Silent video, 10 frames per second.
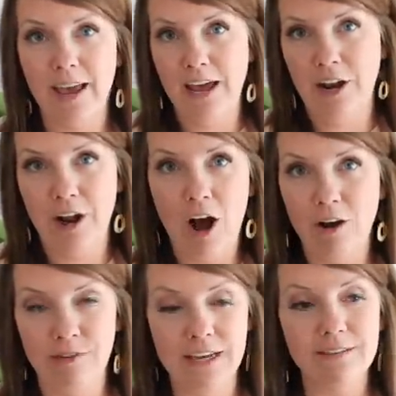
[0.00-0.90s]
at an
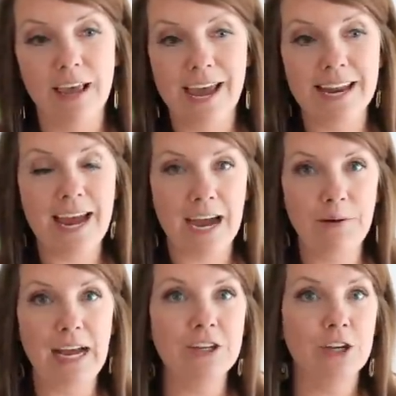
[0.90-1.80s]
office, and I
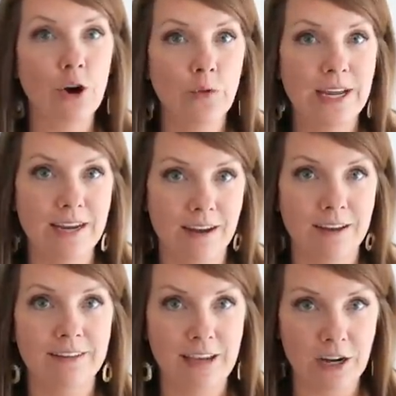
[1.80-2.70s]
would actually go in
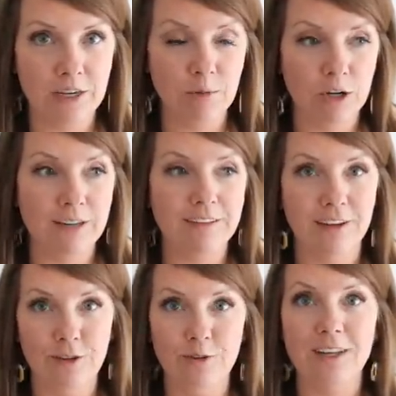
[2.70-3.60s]
on Saturday mornings
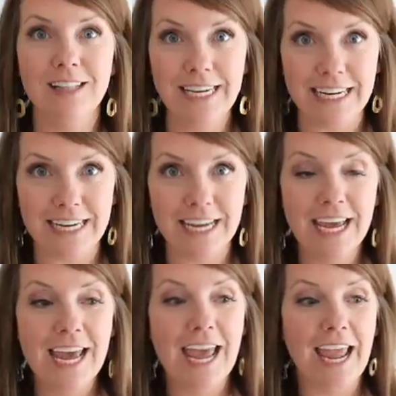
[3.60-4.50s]
and do the cleaning.
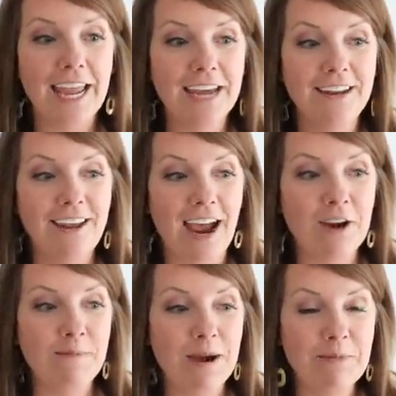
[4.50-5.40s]
And I
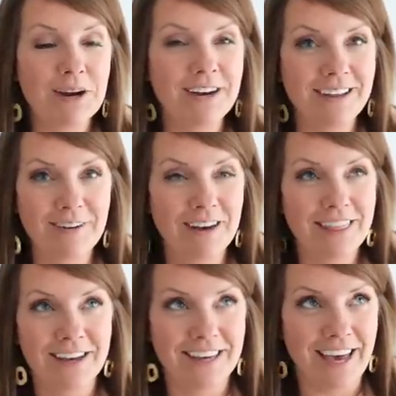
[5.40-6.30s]
remember
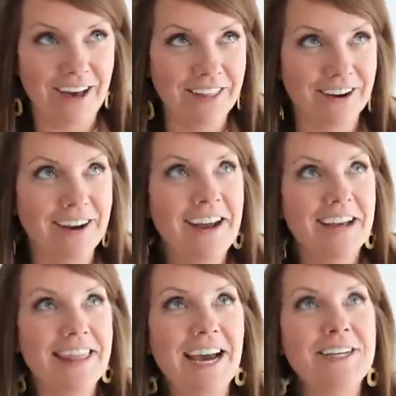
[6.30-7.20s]
the gal there
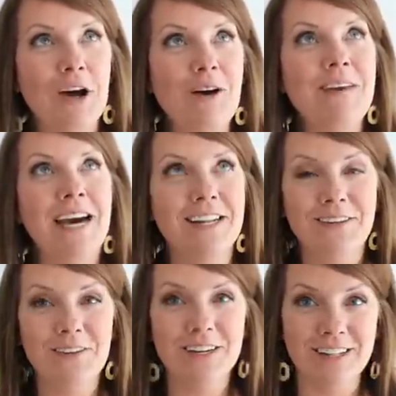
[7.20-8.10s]
that taught me how to
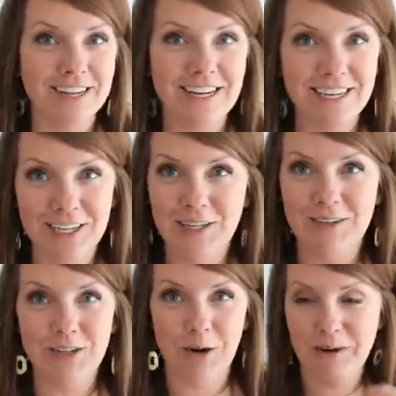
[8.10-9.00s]
do the cleaning, and she
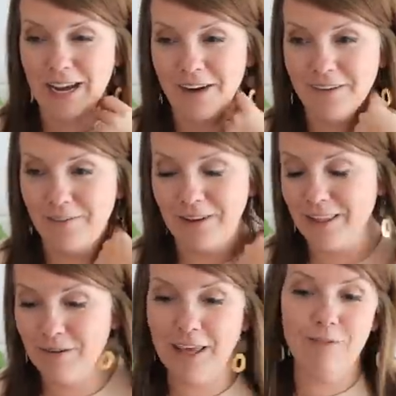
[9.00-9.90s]
was showing me how to,
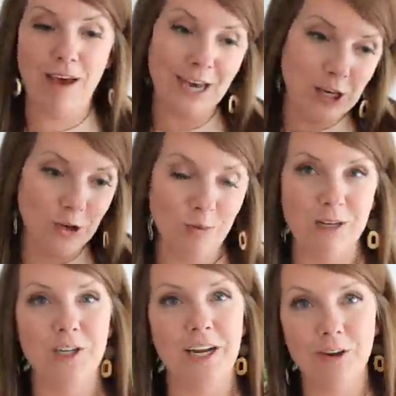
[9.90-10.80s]
they would like vacuum
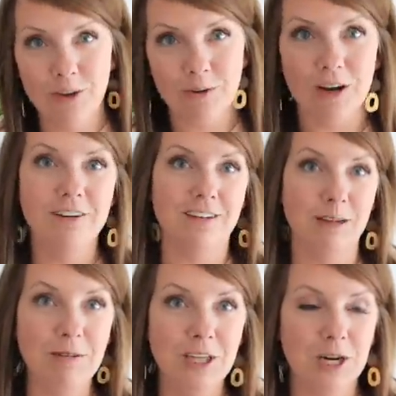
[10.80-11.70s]
and shake out the rugs and
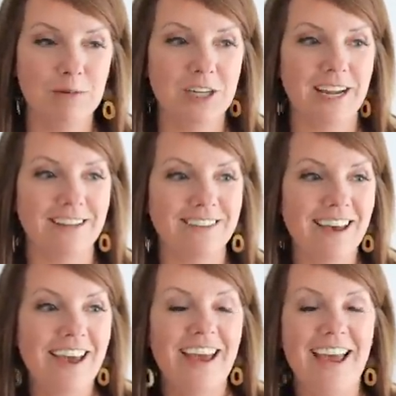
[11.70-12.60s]
empty the garbage cans.
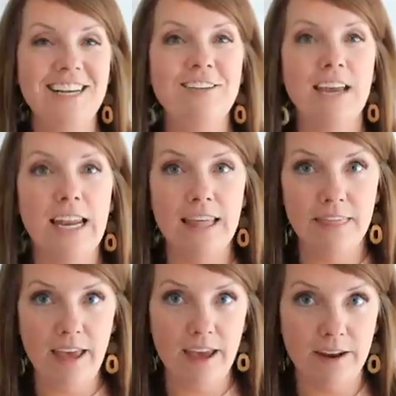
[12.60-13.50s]
And she said, and
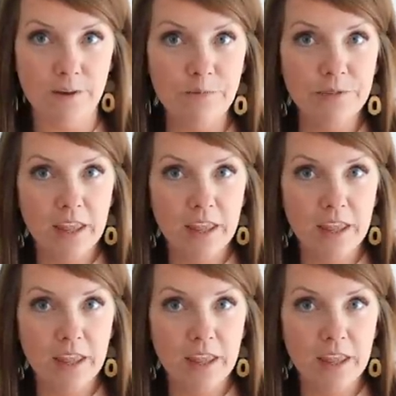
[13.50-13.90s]
then